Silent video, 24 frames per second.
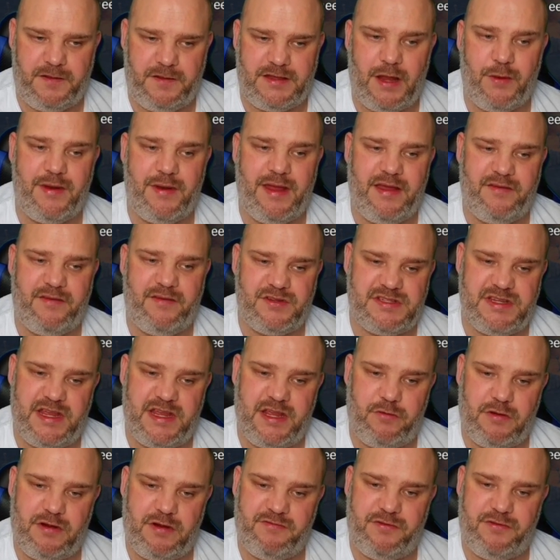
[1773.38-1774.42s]
don't have a
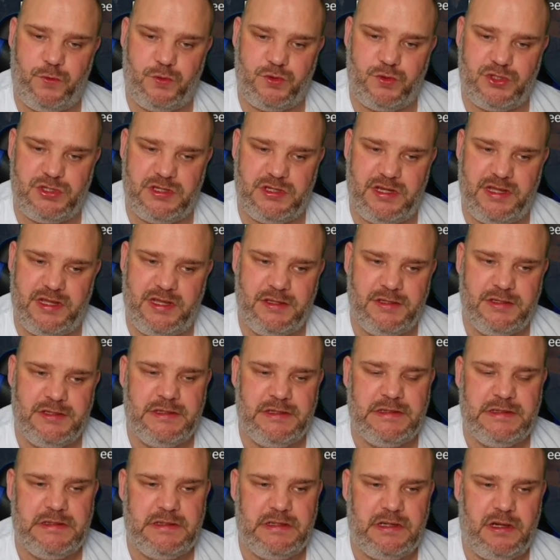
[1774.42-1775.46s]
Seeker, unfortunately.
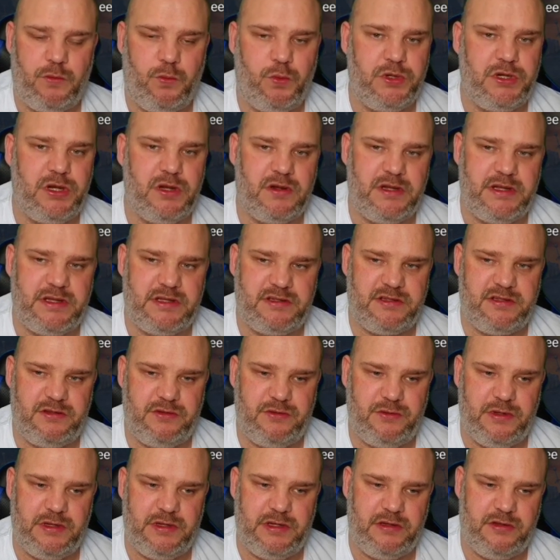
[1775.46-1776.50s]
I would like
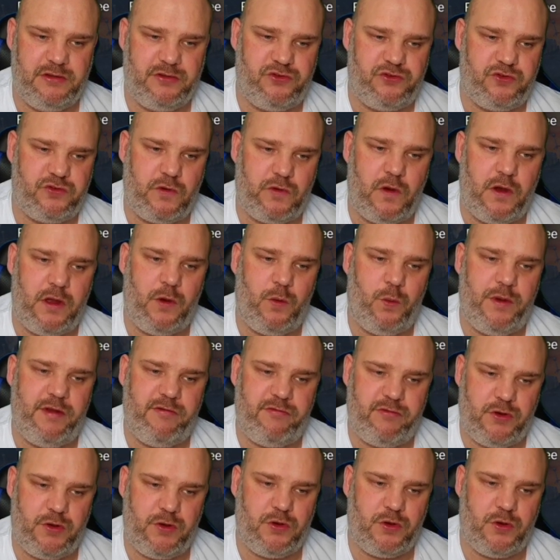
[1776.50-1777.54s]
to trial
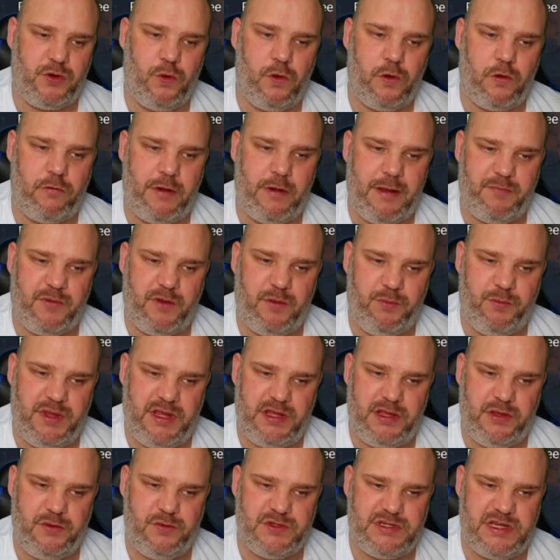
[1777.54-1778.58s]
whether or not Gorgrab can
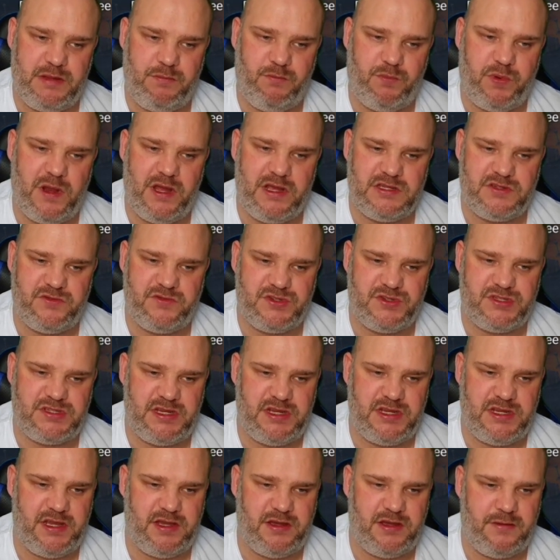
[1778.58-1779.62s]
be used in place of a
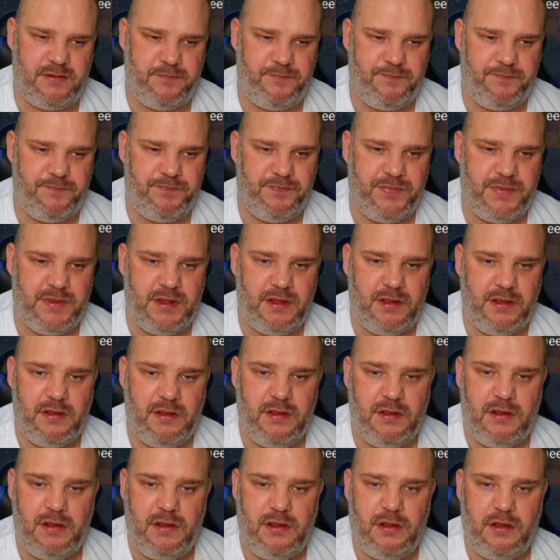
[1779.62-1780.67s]
Seeker,
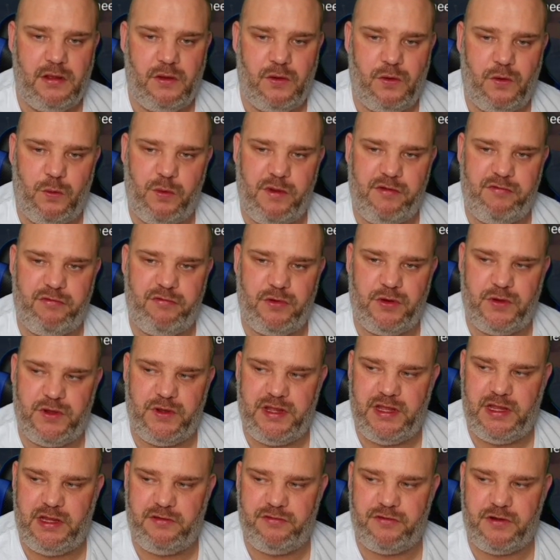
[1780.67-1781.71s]
or whether or
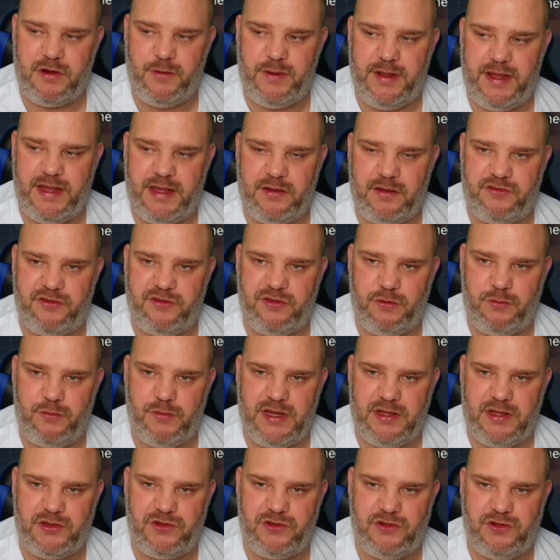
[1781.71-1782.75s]
not he'd throw it out too
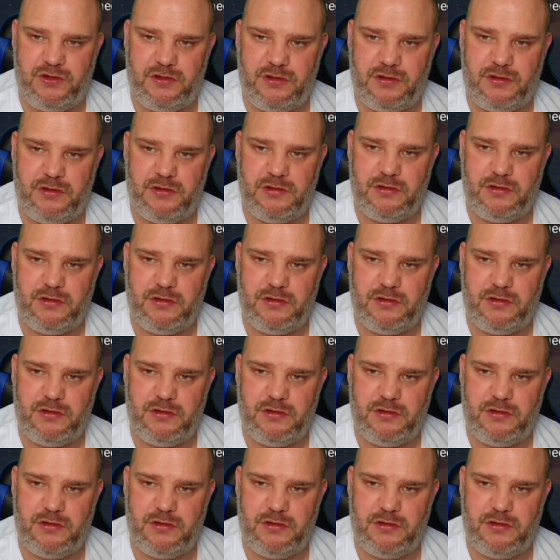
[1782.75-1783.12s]
much,